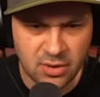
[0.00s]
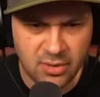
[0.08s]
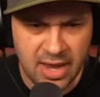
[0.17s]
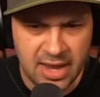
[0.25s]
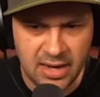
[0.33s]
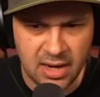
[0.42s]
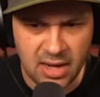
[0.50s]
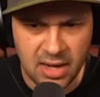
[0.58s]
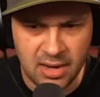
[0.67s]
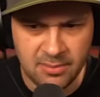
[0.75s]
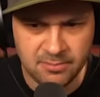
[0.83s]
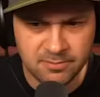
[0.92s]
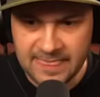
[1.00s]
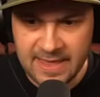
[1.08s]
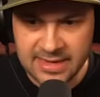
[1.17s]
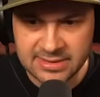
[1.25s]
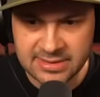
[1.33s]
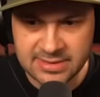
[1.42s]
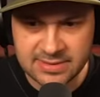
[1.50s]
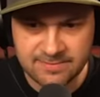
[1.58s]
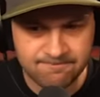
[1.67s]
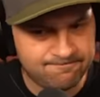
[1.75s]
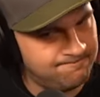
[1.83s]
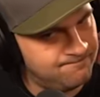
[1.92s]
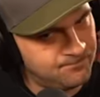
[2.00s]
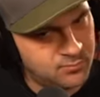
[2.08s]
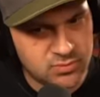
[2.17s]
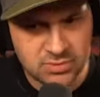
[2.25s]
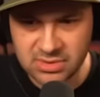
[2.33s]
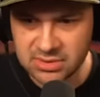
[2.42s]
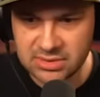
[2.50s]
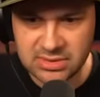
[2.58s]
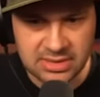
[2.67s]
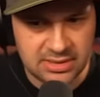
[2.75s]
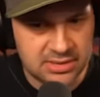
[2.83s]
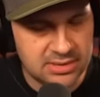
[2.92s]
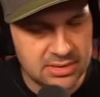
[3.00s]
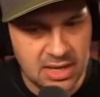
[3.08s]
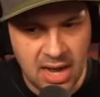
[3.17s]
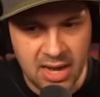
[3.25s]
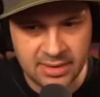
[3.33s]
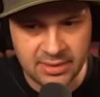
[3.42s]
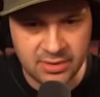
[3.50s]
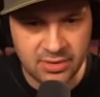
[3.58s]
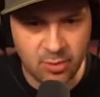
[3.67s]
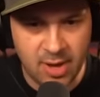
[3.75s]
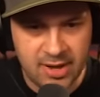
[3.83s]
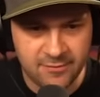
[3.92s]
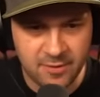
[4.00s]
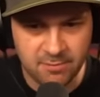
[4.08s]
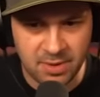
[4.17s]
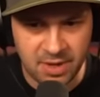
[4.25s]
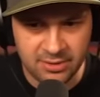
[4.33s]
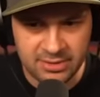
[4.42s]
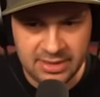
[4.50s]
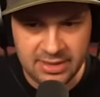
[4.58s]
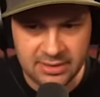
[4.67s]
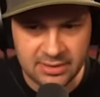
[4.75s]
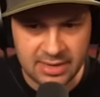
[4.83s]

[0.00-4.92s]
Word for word: Okay. That's not great for Baldy.